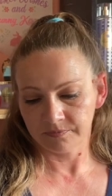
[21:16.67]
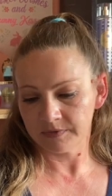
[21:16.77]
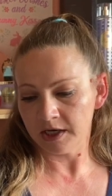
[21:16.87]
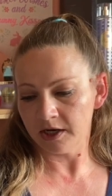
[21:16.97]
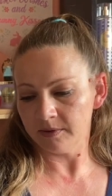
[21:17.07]

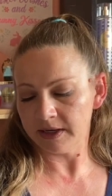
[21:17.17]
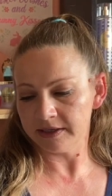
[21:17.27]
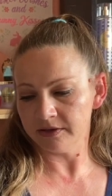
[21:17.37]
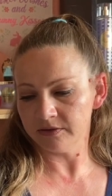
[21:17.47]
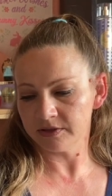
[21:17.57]
I
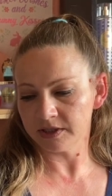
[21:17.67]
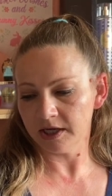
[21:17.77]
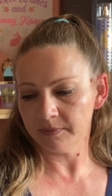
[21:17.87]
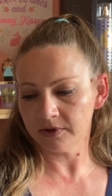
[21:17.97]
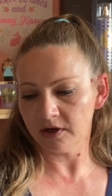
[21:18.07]
use the
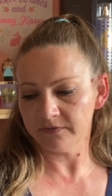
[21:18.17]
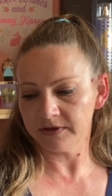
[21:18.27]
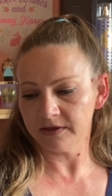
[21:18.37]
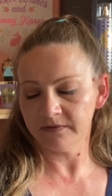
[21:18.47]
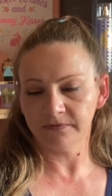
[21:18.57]
Cup of
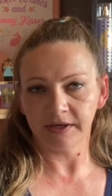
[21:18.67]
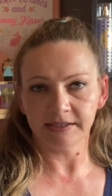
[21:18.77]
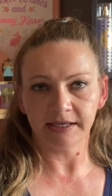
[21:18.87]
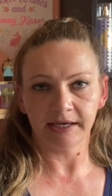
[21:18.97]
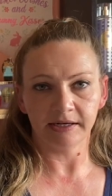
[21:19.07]
Coffee
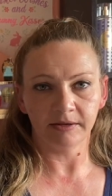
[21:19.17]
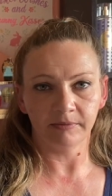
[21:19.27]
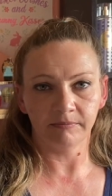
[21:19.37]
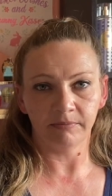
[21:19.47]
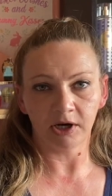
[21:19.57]
Face and
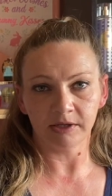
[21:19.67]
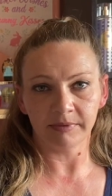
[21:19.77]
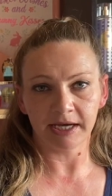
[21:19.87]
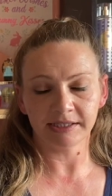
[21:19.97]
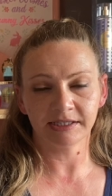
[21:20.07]
Body
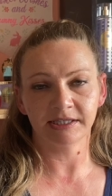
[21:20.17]
Mask.